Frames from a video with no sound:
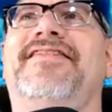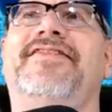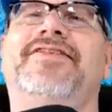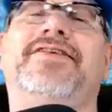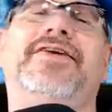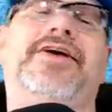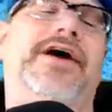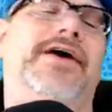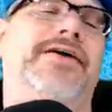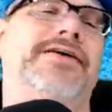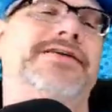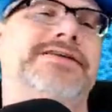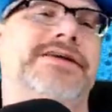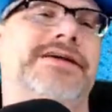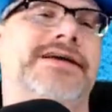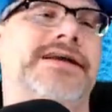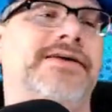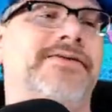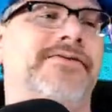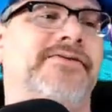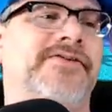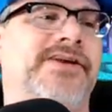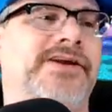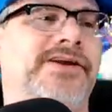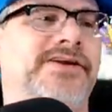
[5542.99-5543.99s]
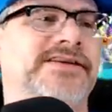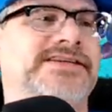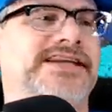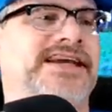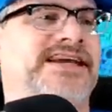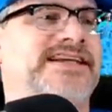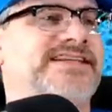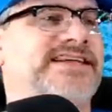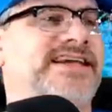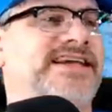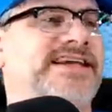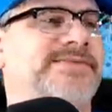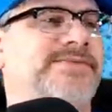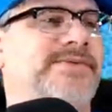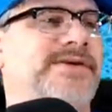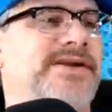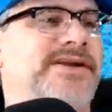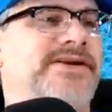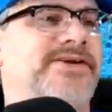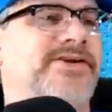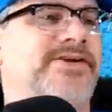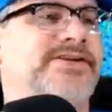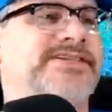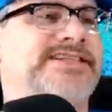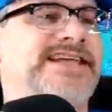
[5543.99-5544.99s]
So I was looking up videos last night. It's pretty
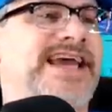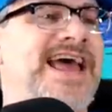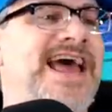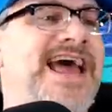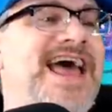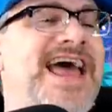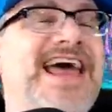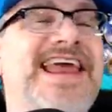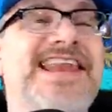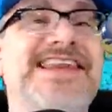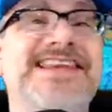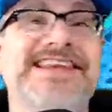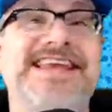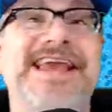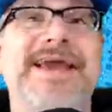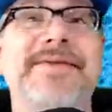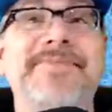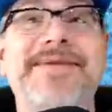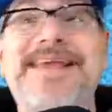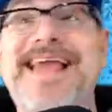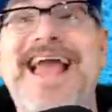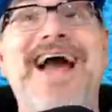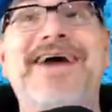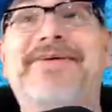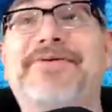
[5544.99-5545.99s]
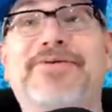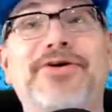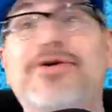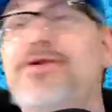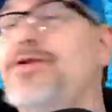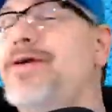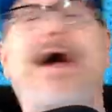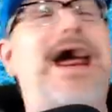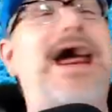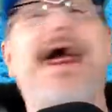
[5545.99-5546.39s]
cool. 10, yippee yahoo!